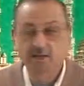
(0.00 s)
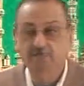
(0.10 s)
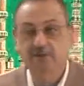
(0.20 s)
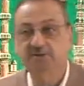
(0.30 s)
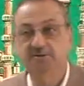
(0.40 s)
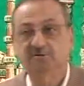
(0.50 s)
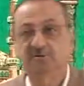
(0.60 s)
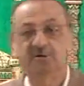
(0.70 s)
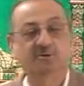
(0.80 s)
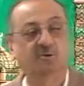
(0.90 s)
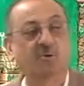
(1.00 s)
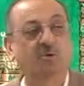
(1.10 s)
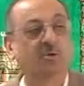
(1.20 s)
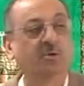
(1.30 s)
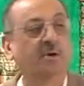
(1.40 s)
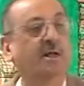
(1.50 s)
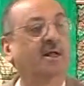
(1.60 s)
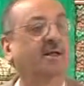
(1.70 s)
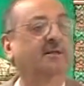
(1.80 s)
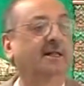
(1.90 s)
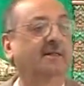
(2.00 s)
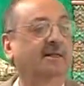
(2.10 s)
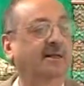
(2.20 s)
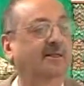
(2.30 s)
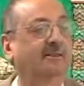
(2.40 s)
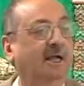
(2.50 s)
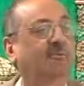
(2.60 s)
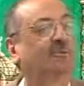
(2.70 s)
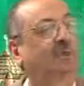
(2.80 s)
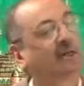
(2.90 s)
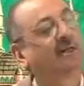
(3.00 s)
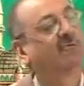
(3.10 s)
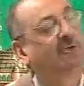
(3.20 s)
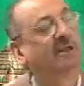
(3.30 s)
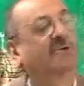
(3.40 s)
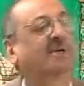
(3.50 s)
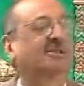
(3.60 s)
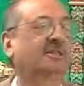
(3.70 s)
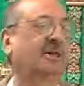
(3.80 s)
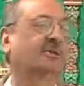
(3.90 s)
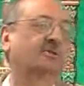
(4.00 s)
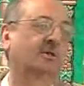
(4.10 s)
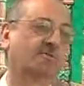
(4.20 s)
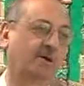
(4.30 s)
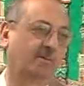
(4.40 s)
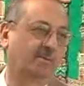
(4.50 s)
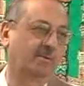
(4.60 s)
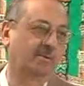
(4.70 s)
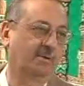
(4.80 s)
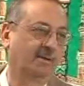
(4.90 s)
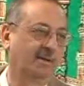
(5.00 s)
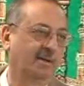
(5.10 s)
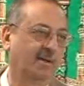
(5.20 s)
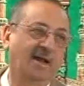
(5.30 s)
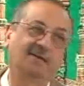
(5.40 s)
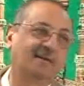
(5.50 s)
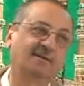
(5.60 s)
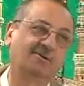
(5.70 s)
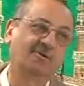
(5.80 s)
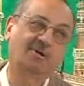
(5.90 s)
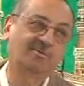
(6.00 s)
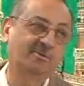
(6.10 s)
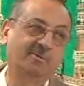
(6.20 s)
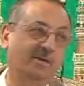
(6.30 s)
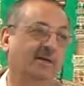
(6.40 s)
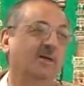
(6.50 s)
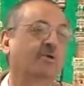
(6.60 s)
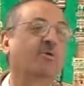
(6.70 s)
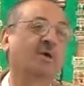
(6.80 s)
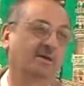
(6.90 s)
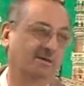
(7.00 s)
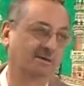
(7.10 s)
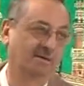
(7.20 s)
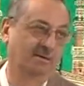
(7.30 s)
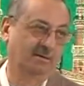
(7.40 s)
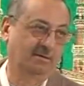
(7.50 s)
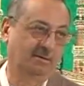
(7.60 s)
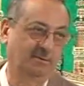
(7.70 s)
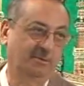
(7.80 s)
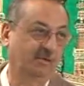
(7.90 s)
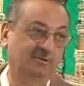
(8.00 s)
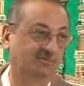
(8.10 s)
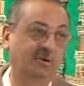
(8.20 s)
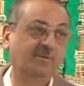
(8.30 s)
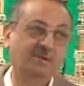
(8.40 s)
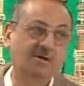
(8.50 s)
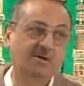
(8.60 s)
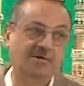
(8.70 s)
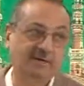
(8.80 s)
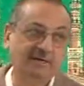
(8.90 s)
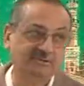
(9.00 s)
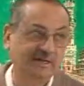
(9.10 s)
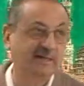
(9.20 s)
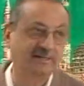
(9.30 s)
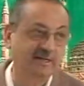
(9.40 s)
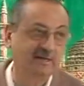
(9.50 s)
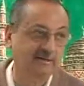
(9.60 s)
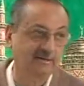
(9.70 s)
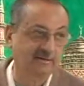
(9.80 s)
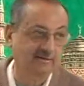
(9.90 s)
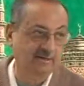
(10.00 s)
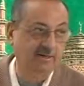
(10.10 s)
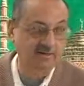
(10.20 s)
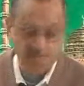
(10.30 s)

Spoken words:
Because if there was no noon, then the ya mutakallim will give kasra to the verb. And then the verb will be ruined. Because verb cannot have a kasra at the end. Okay.